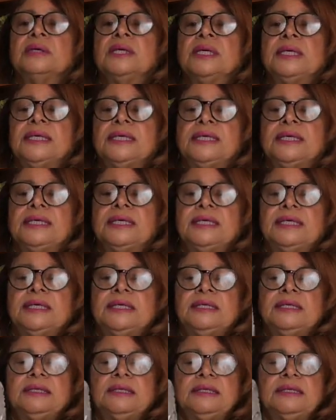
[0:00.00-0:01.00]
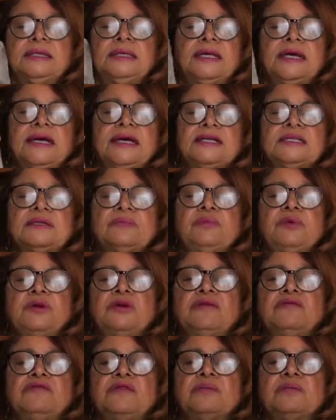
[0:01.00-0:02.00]
And it has a
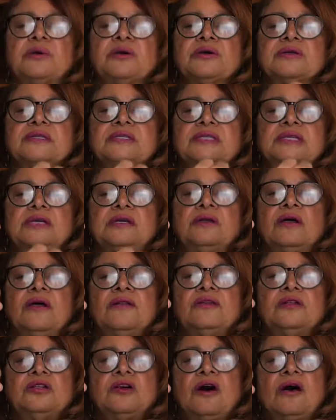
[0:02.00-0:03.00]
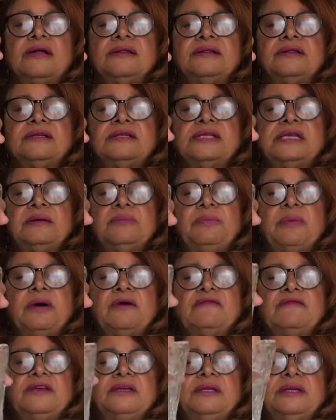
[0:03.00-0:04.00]
beautiful bird sitting on the tip
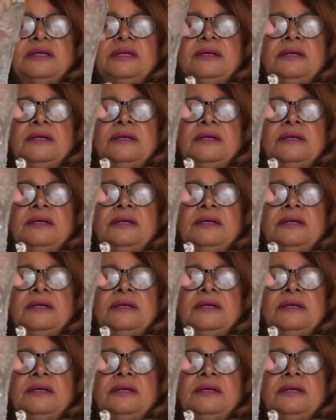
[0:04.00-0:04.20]
of it.